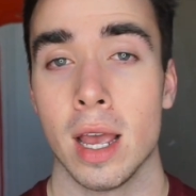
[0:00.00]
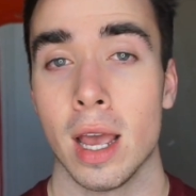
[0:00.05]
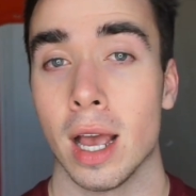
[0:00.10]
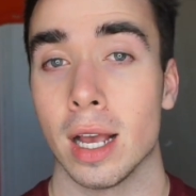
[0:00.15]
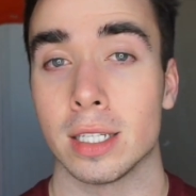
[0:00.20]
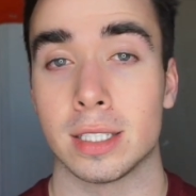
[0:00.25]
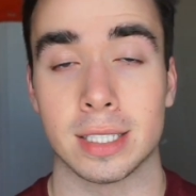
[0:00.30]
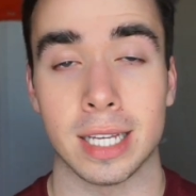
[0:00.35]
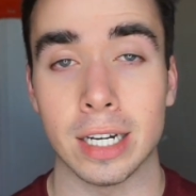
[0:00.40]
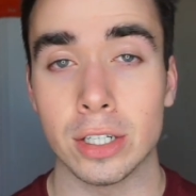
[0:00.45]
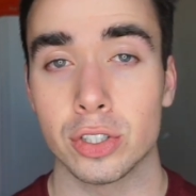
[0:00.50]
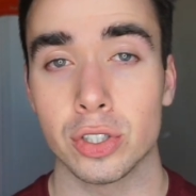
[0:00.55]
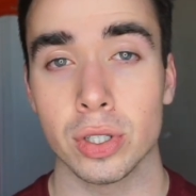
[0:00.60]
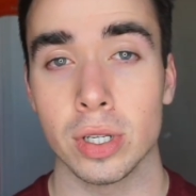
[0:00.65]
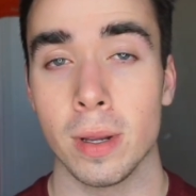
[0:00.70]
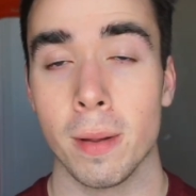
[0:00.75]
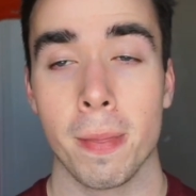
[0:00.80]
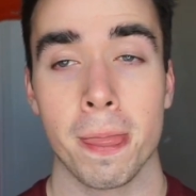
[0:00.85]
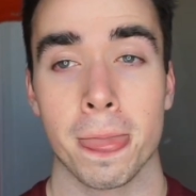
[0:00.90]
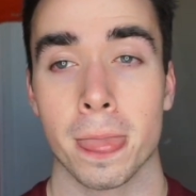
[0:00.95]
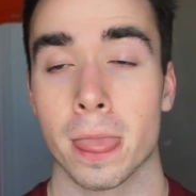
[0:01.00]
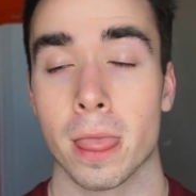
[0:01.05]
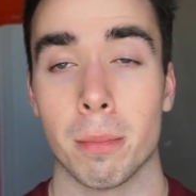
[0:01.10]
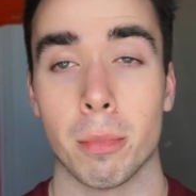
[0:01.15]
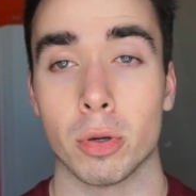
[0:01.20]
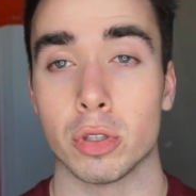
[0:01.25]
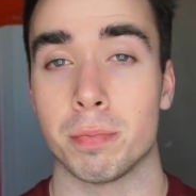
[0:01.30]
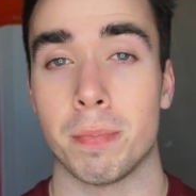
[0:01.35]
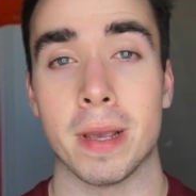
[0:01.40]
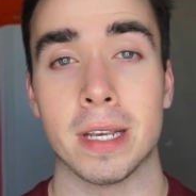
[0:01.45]
Essentially, the
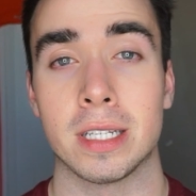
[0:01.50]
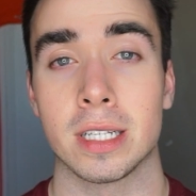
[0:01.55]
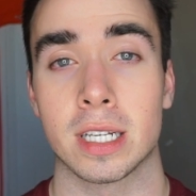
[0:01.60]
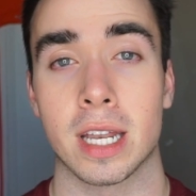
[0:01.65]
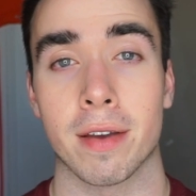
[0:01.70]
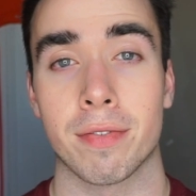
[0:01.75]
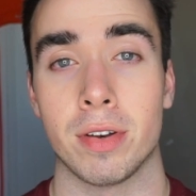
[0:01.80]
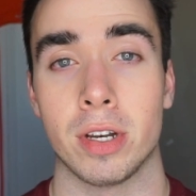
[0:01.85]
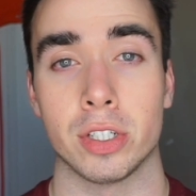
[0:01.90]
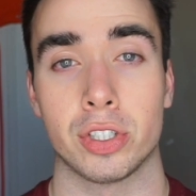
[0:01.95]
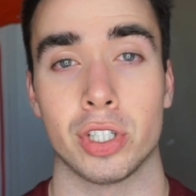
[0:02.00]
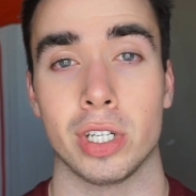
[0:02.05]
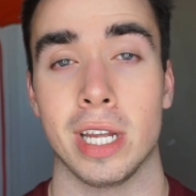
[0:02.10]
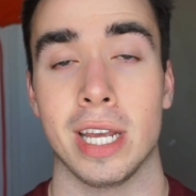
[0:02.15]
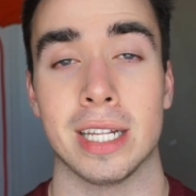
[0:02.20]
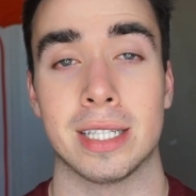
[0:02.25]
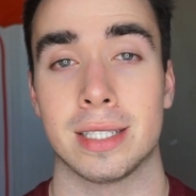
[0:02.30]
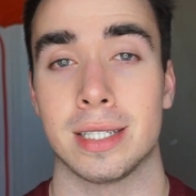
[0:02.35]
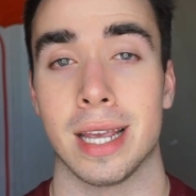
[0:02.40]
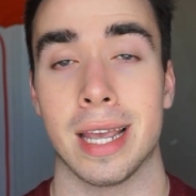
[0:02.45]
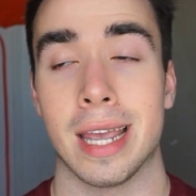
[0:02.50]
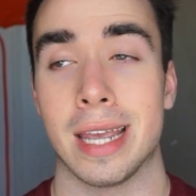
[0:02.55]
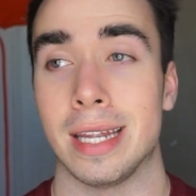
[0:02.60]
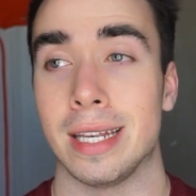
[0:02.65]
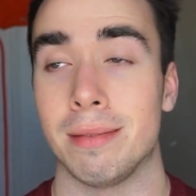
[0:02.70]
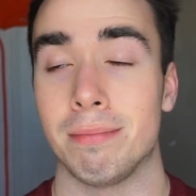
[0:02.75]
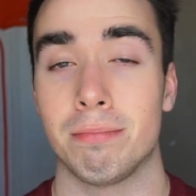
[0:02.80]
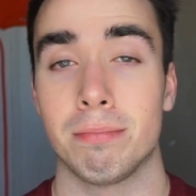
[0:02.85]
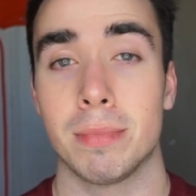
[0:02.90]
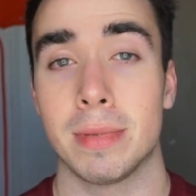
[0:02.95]
most basic definition, it's
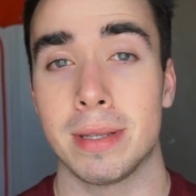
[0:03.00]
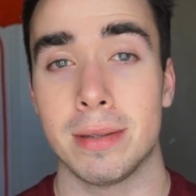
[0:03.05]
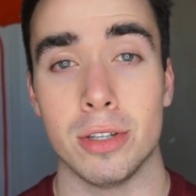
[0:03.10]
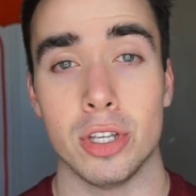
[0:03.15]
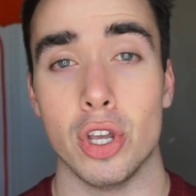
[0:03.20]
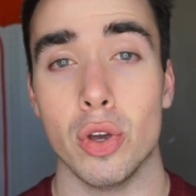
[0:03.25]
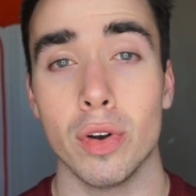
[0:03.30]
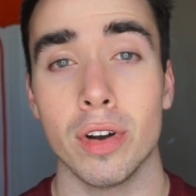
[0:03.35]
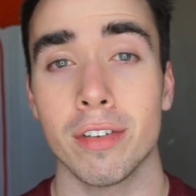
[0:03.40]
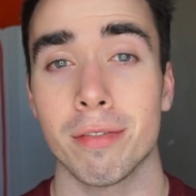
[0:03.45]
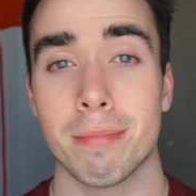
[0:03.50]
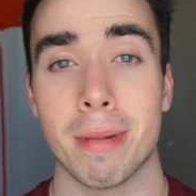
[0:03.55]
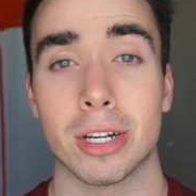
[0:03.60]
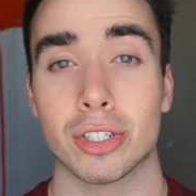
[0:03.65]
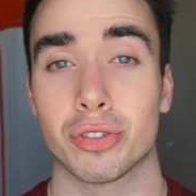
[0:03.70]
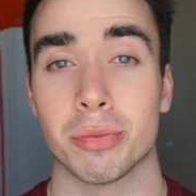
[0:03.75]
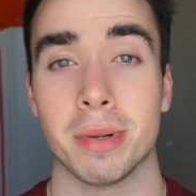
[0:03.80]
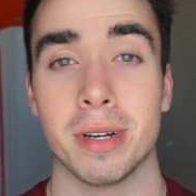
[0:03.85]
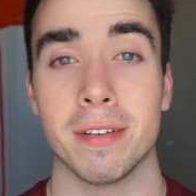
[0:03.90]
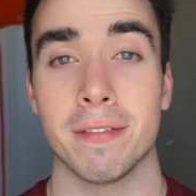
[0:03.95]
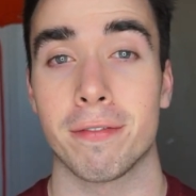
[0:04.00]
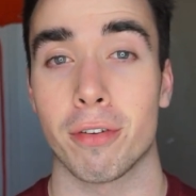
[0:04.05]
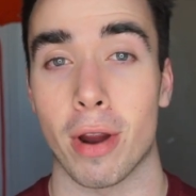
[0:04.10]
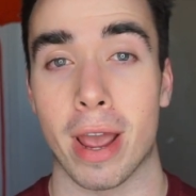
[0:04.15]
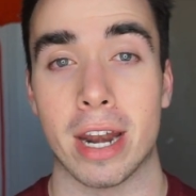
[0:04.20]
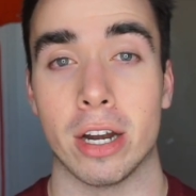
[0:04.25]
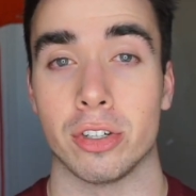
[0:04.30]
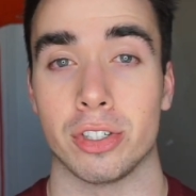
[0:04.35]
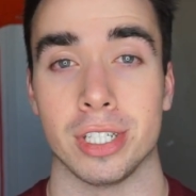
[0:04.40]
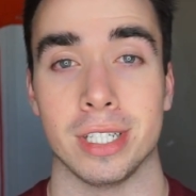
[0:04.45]
a unit of measurement for
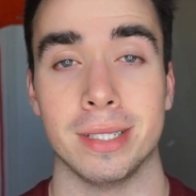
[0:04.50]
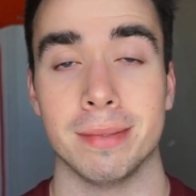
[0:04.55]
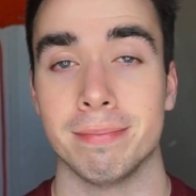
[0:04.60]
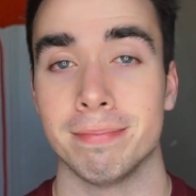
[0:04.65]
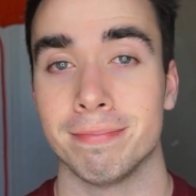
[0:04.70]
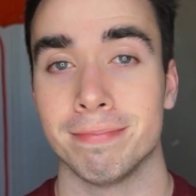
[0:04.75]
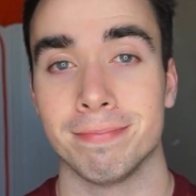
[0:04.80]
energy.